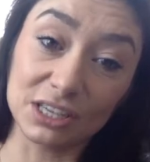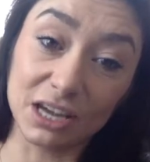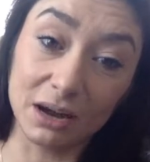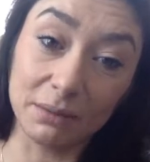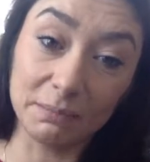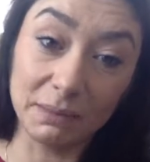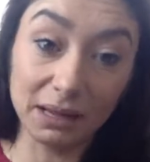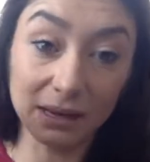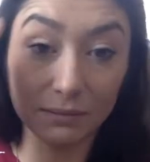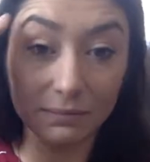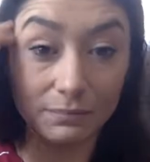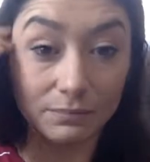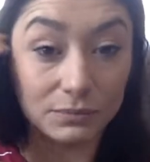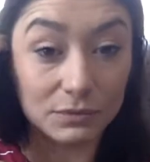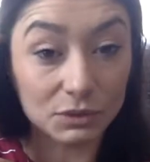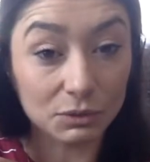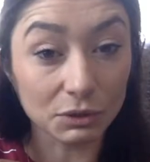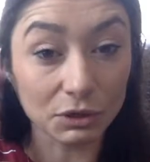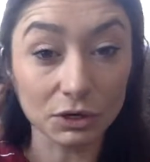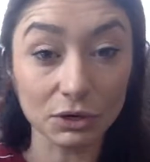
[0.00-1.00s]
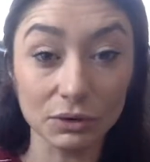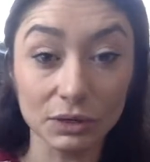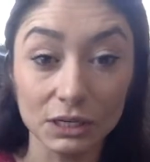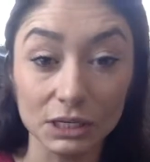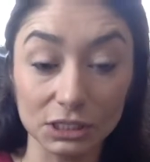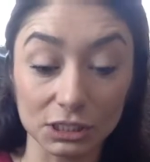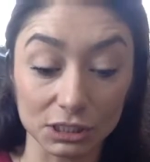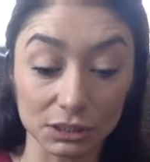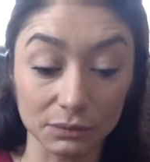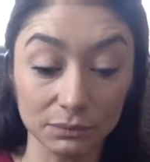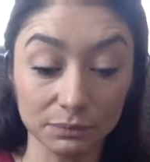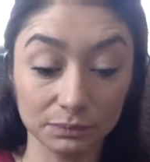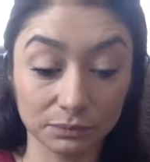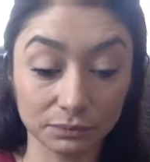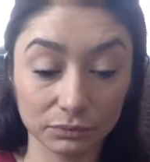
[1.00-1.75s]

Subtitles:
Top It. So what you're going to do